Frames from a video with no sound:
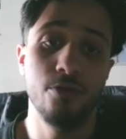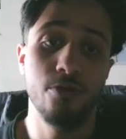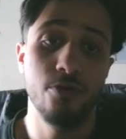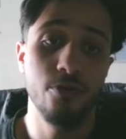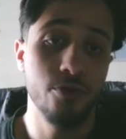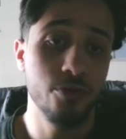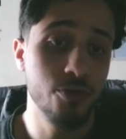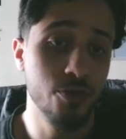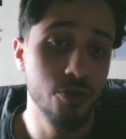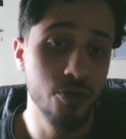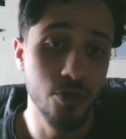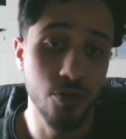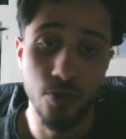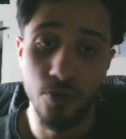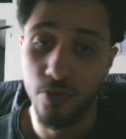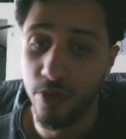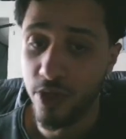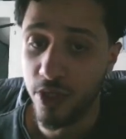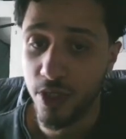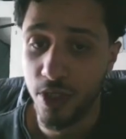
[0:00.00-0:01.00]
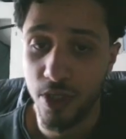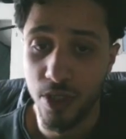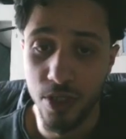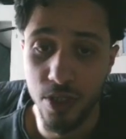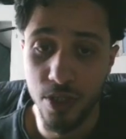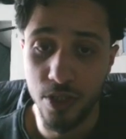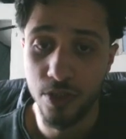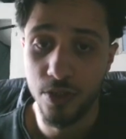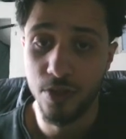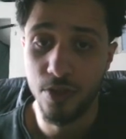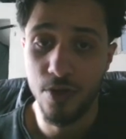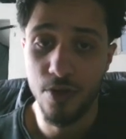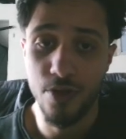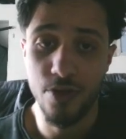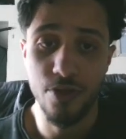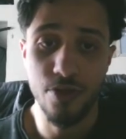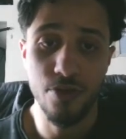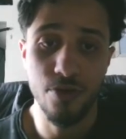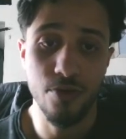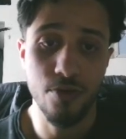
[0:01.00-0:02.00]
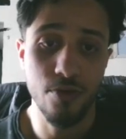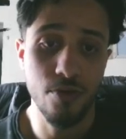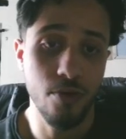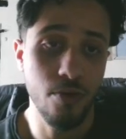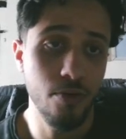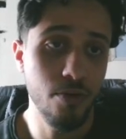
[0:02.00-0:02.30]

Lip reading: so this is the